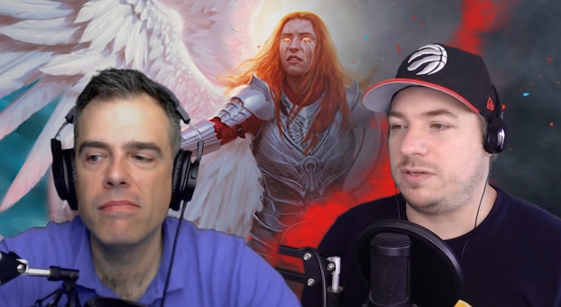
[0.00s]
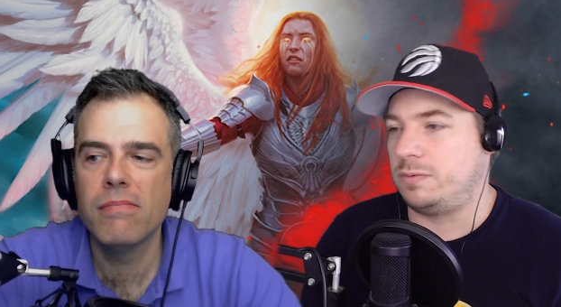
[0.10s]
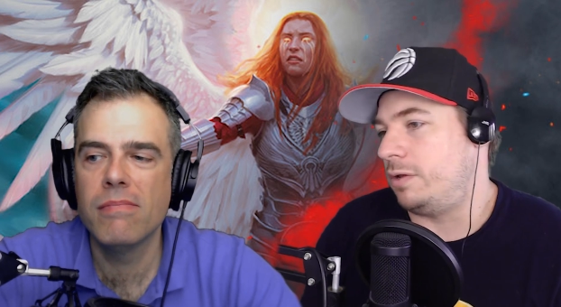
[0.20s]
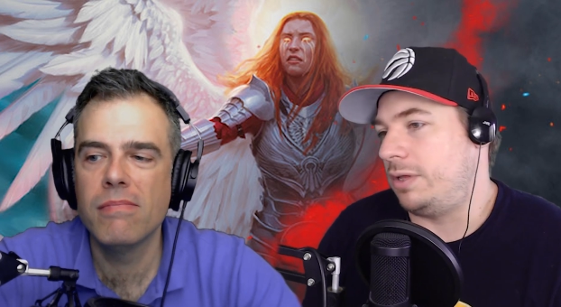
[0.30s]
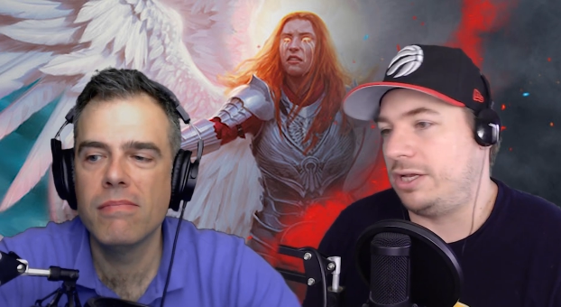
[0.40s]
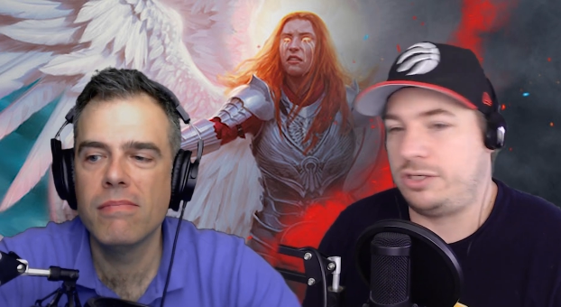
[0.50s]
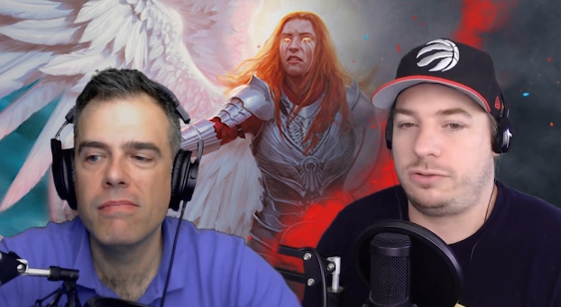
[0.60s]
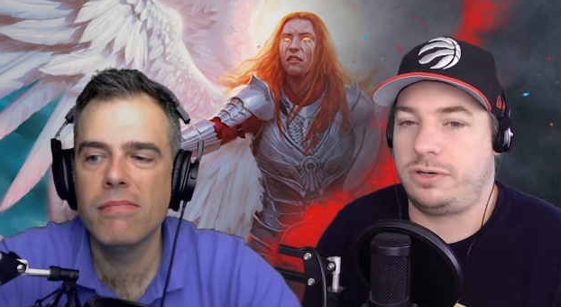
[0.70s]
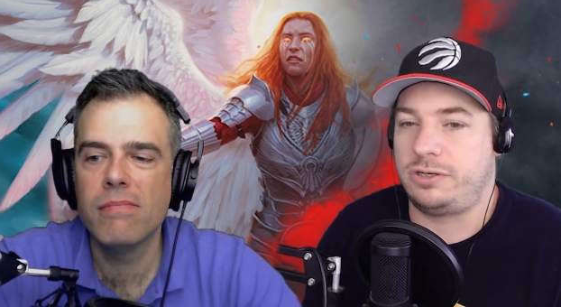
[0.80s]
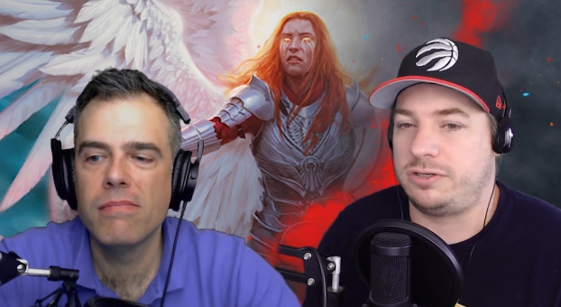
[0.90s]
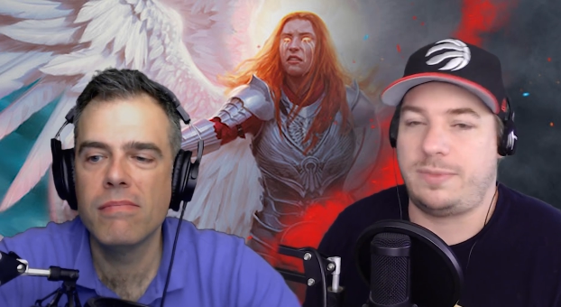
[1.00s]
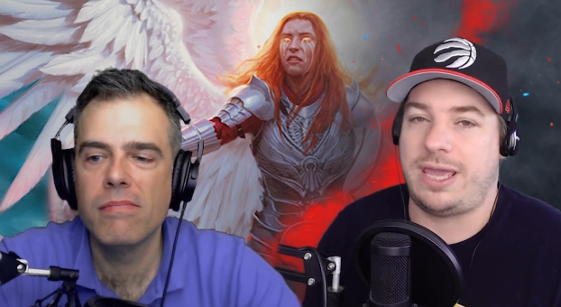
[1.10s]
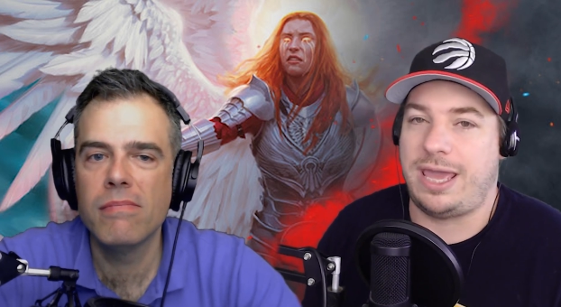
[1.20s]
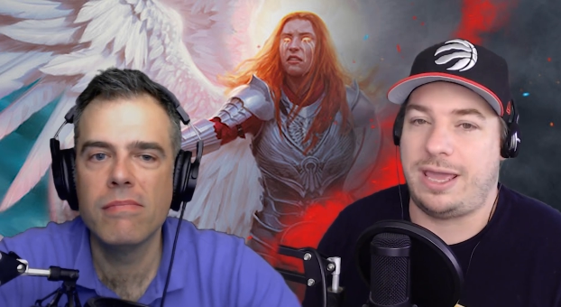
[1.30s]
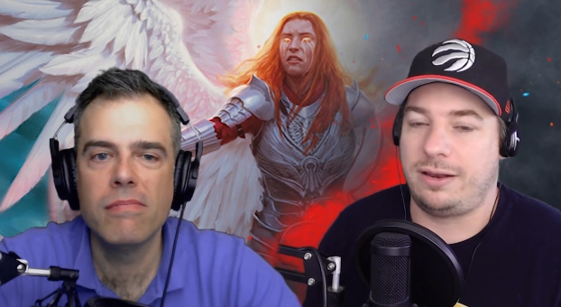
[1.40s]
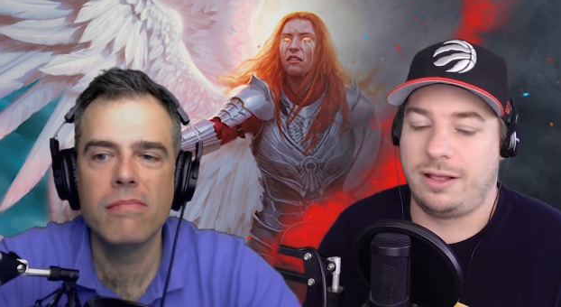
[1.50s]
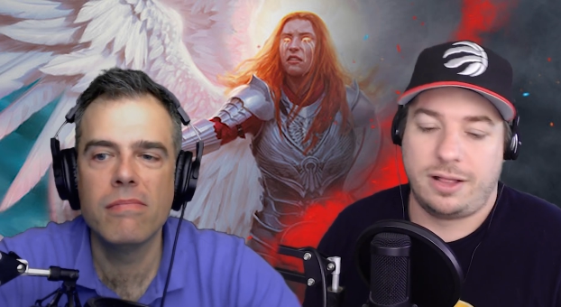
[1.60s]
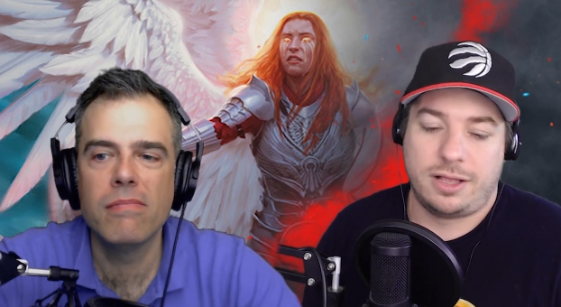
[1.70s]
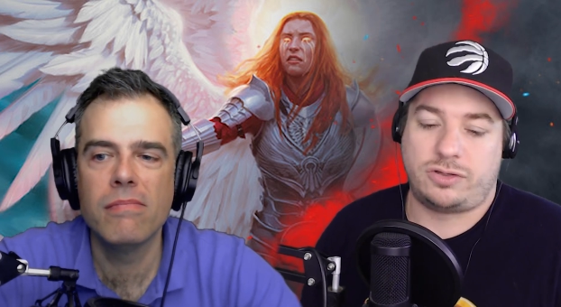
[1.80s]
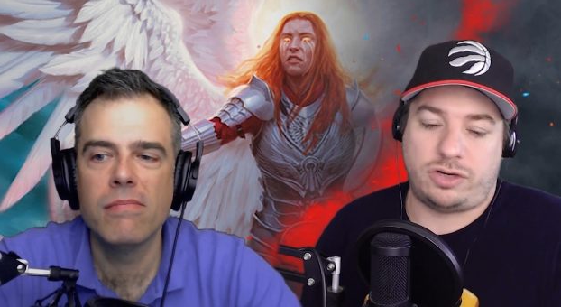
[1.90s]
Speaker 1: Well I only had two creatures in my hand,
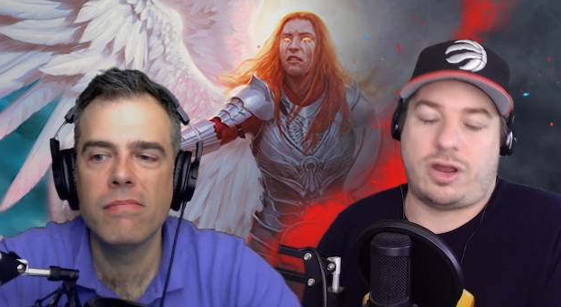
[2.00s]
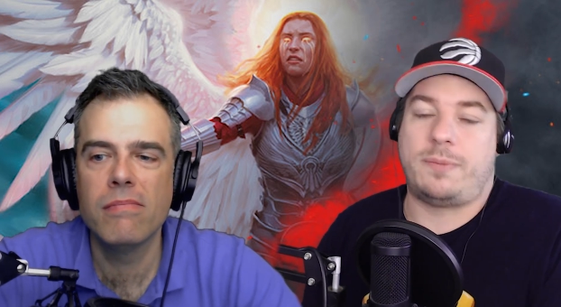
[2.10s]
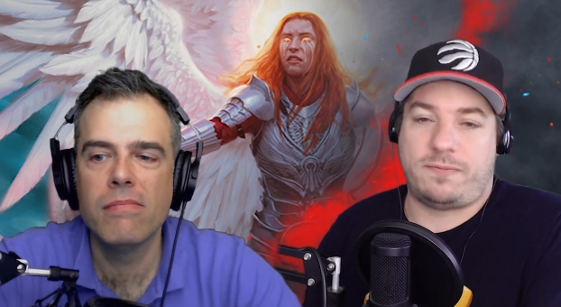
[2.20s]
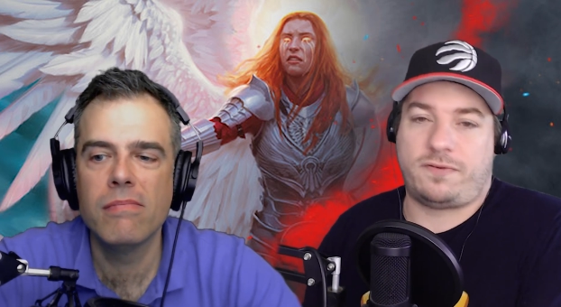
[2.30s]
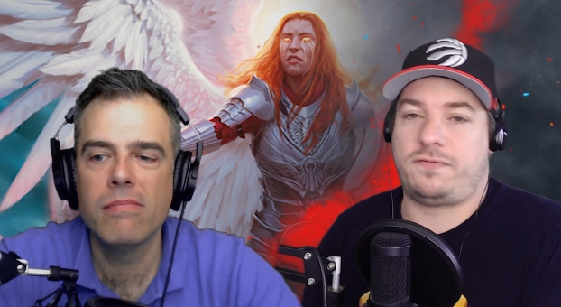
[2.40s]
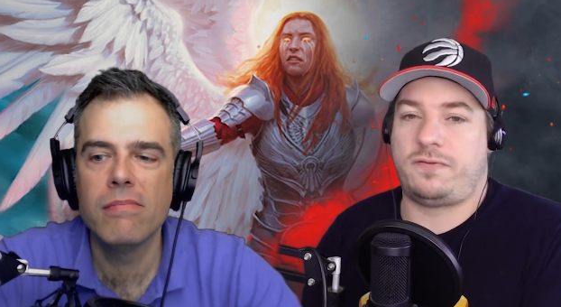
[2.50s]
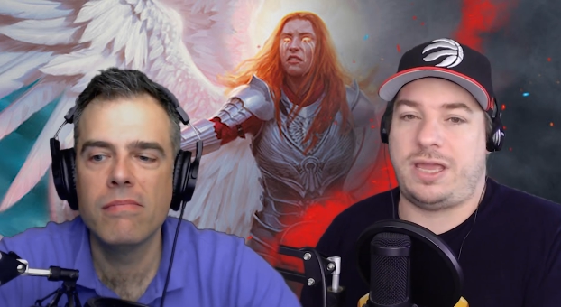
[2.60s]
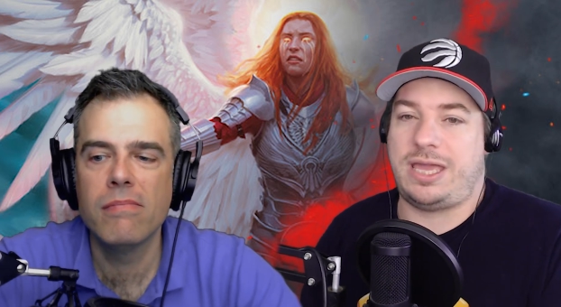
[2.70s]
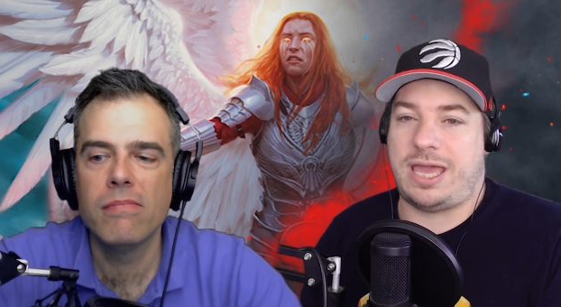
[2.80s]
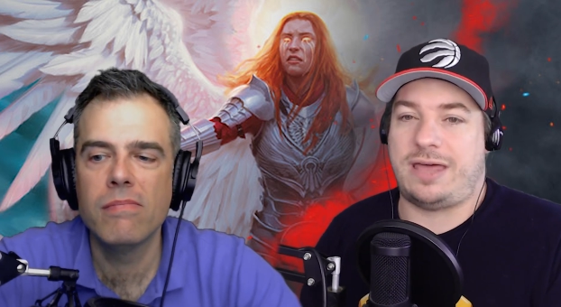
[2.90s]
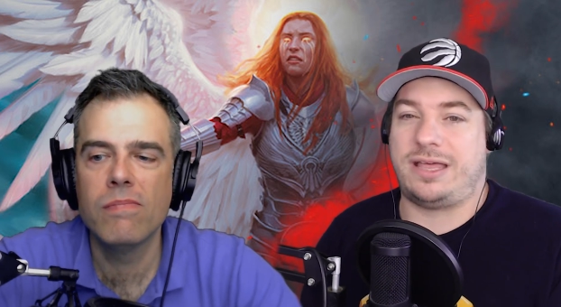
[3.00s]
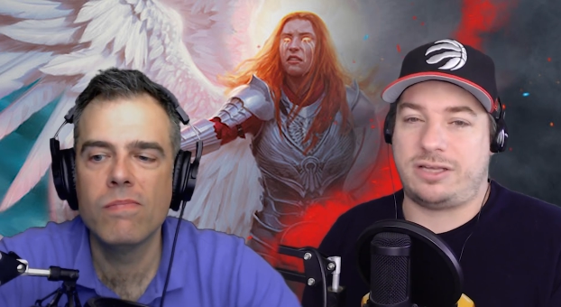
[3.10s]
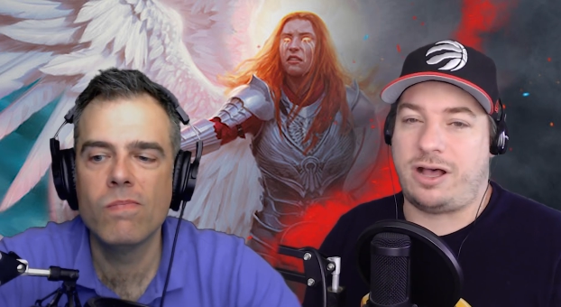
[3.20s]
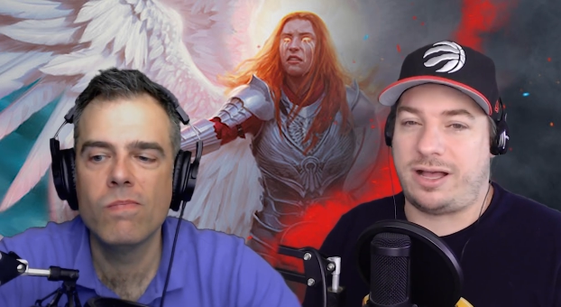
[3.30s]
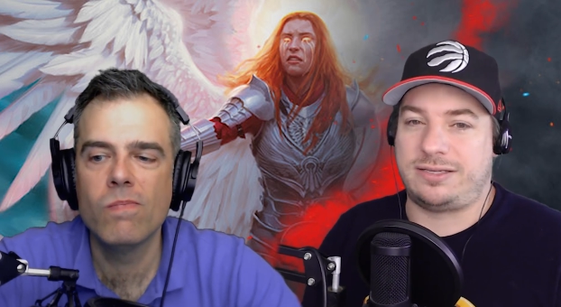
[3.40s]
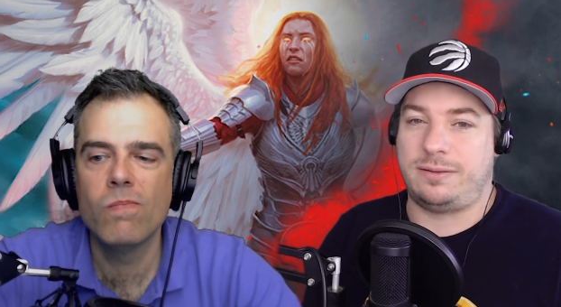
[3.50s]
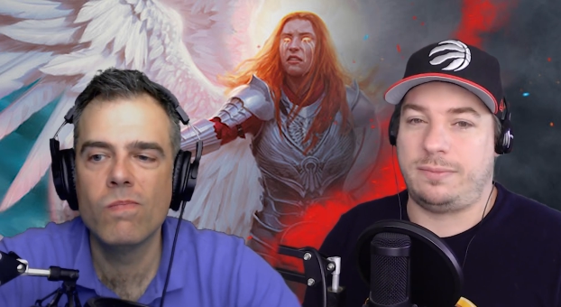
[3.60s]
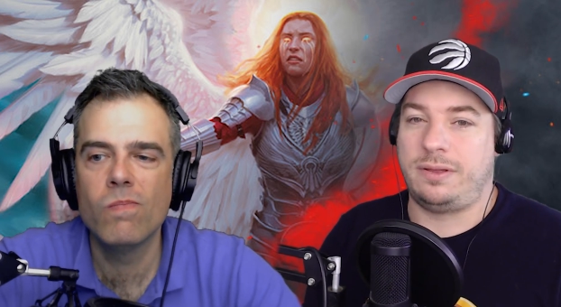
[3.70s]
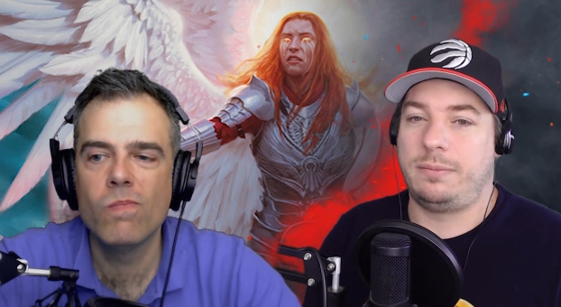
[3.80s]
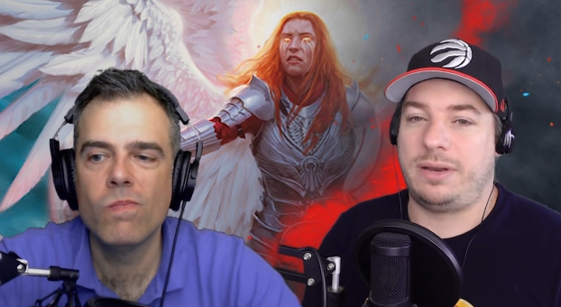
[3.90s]
so I dropped them for free. Yeah, that's awesome.
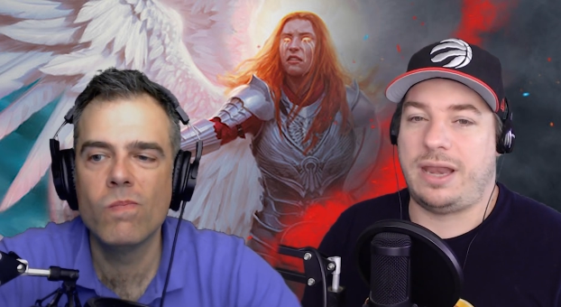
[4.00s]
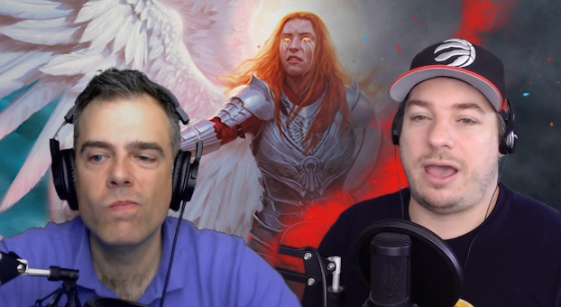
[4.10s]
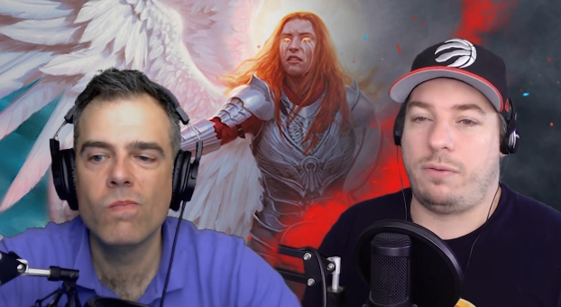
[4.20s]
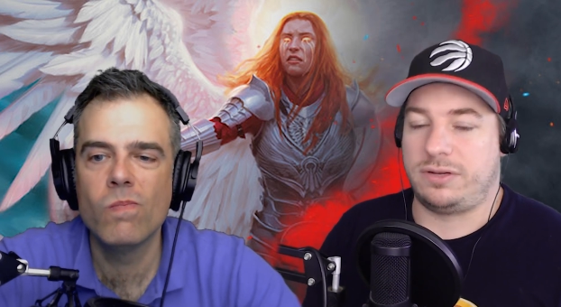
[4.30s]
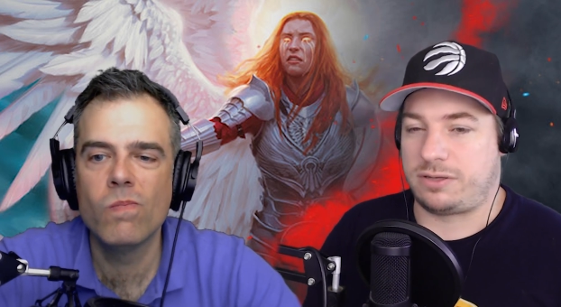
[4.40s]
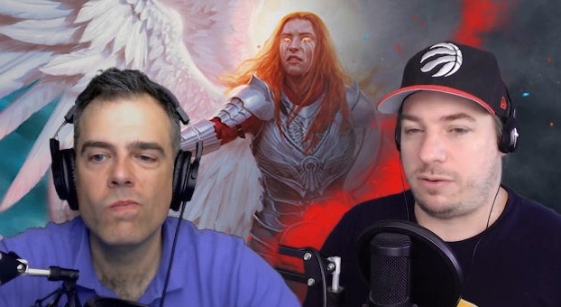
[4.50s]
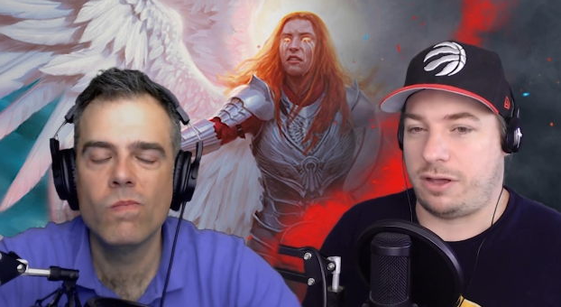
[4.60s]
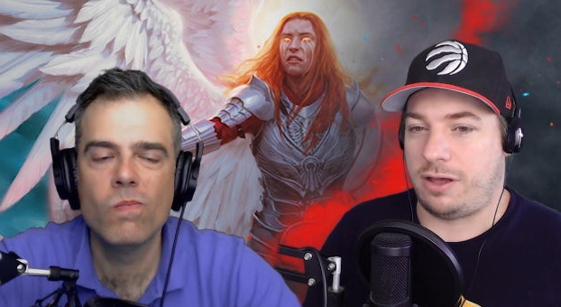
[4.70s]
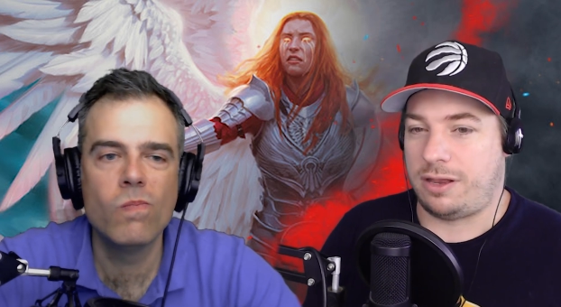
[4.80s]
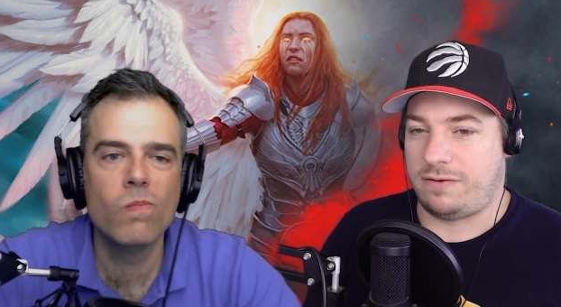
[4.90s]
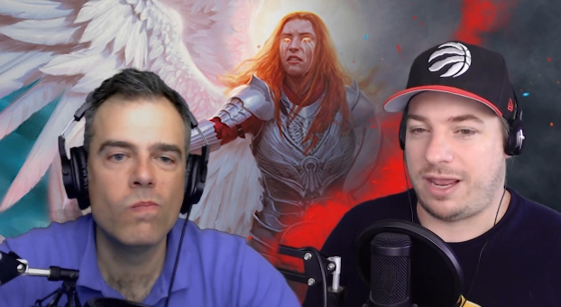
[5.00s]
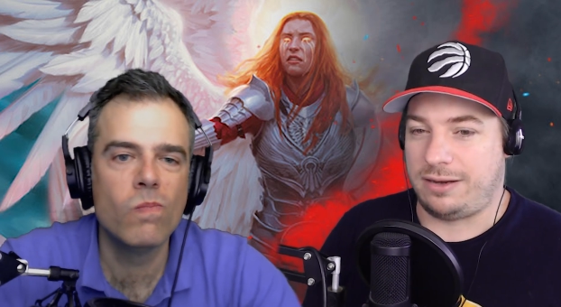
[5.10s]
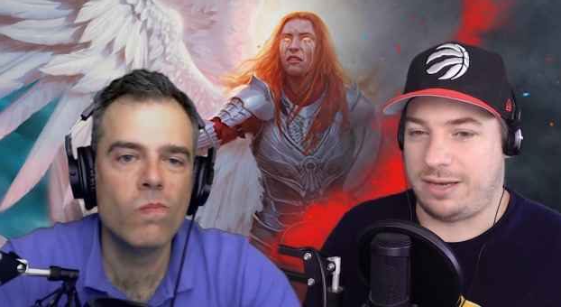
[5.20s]
But now what's going on, right?